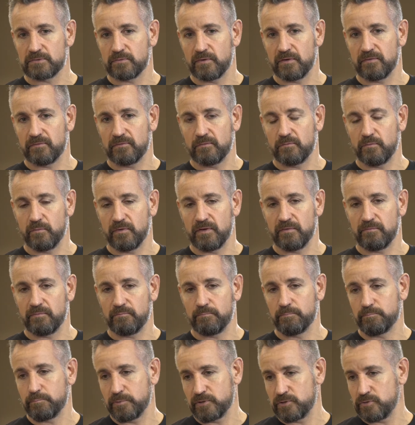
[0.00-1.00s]
We've
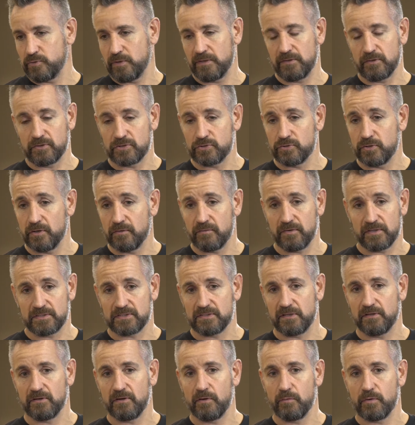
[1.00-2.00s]
between the two of us,
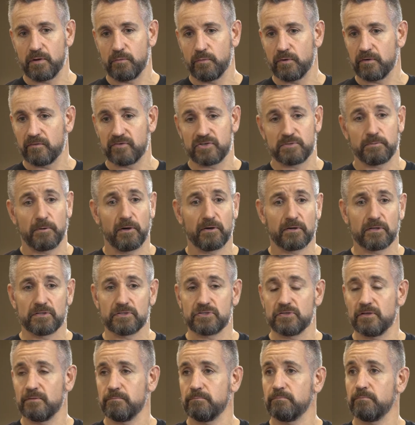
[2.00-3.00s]
I know we would have spoken
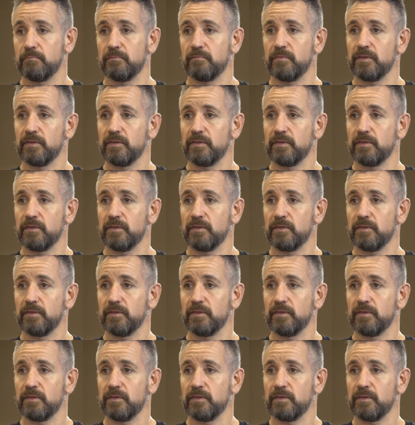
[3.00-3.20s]
to